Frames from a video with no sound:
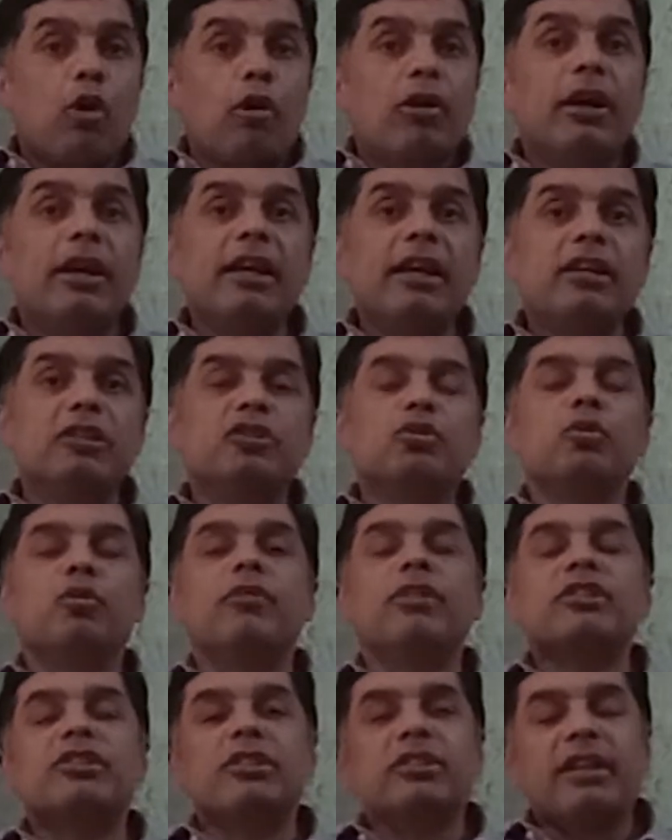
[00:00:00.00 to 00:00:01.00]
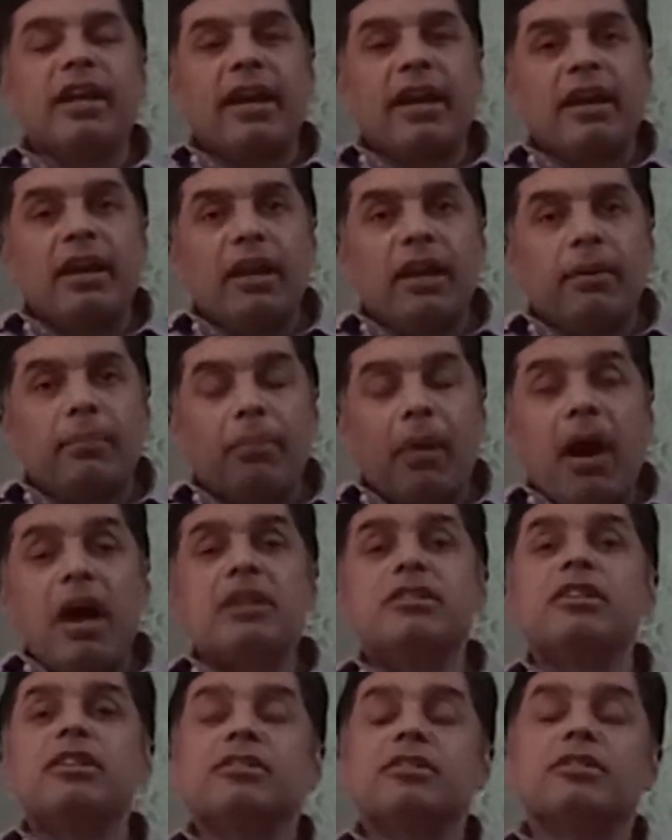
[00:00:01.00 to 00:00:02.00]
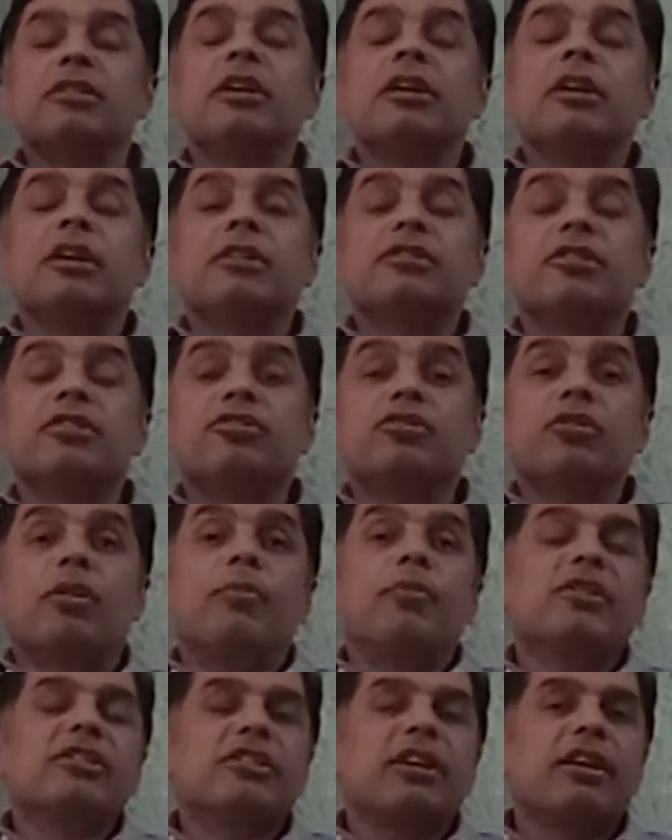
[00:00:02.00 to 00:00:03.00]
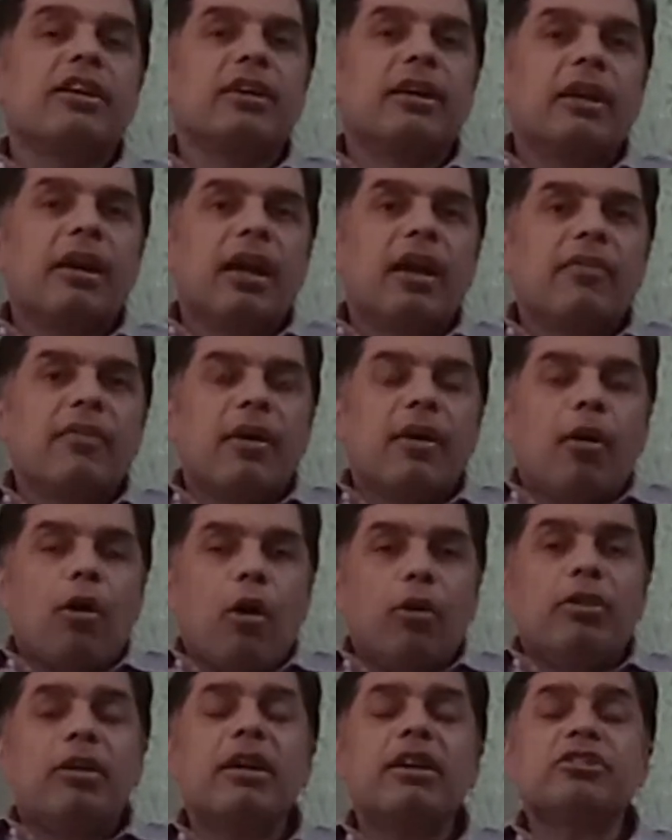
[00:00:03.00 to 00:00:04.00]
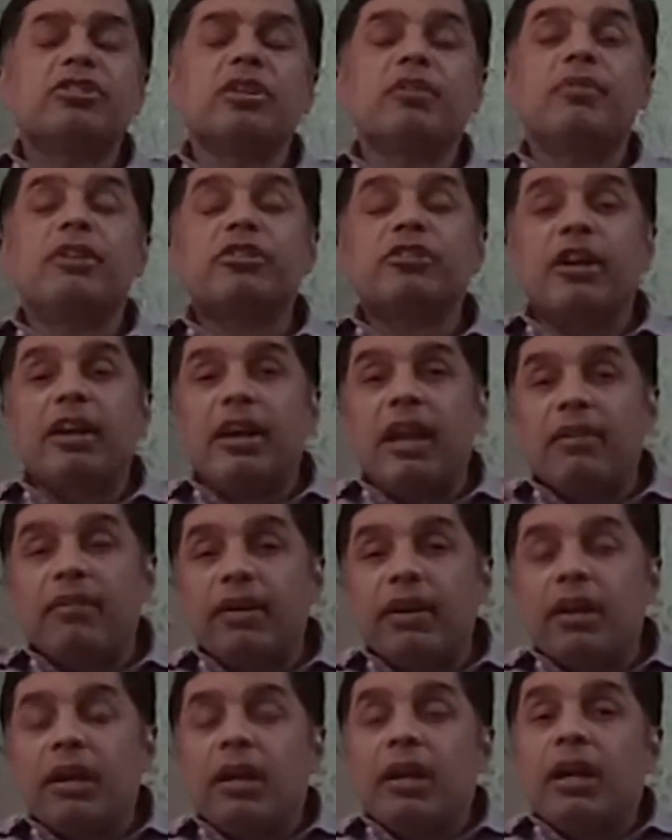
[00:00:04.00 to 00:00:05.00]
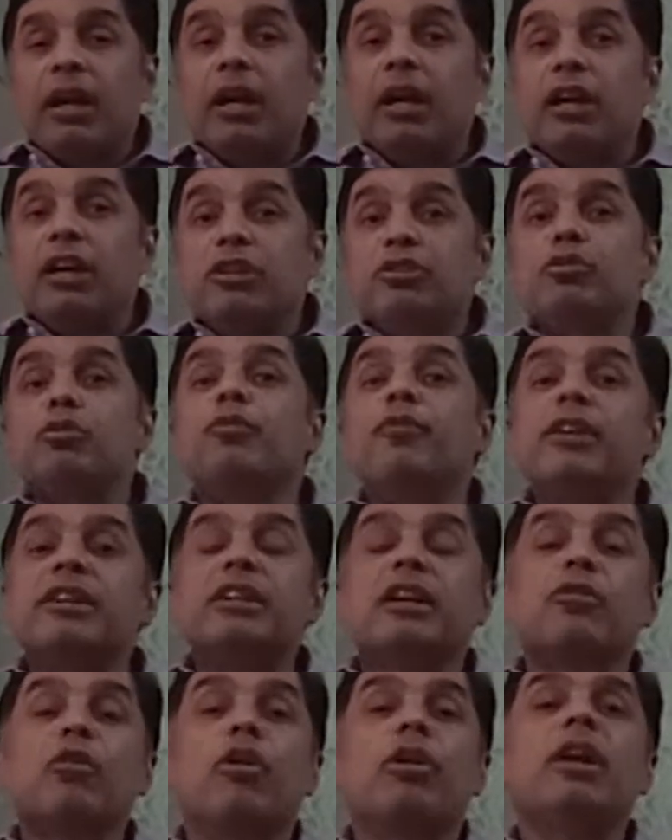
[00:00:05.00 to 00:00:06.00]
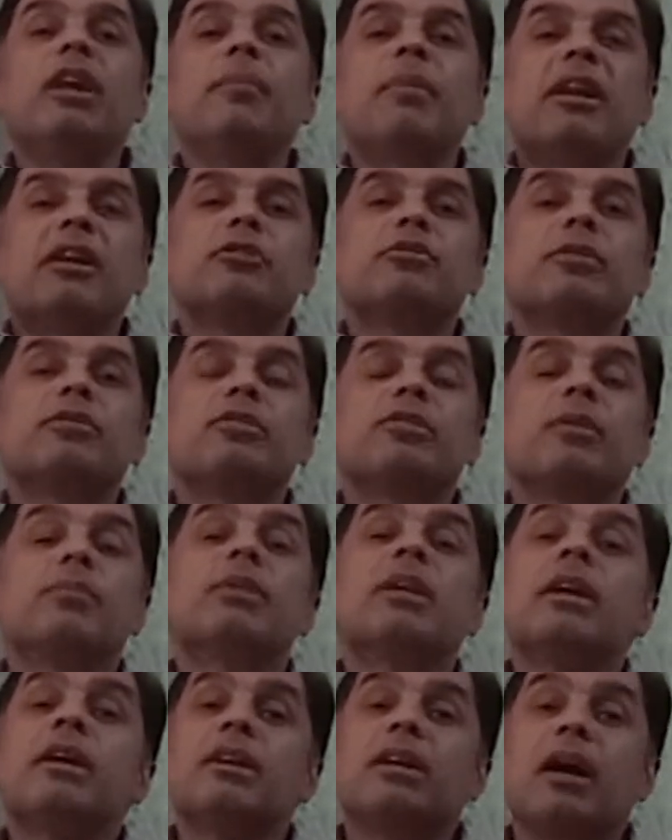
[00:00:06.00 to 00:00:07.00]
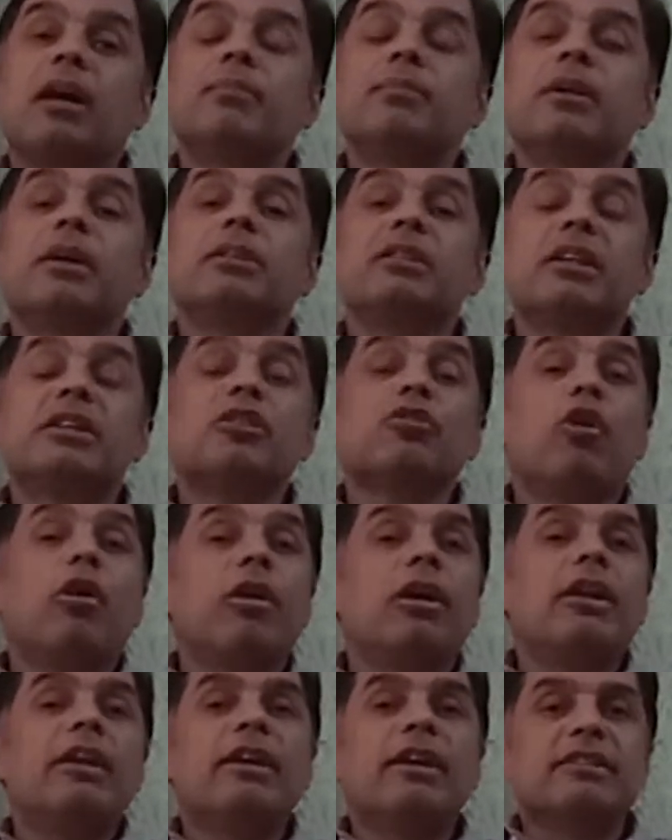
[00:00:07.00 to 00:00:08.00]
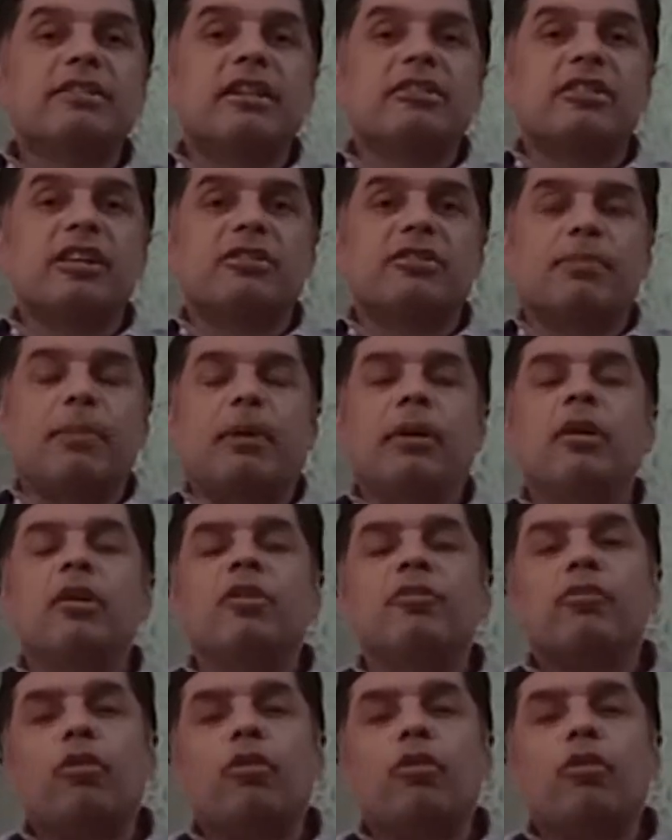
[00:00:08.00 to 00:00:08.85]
a quality issue which can embark this system, which can have an alteration, which can have an issue with the quality management system, come under the quality risk assessment.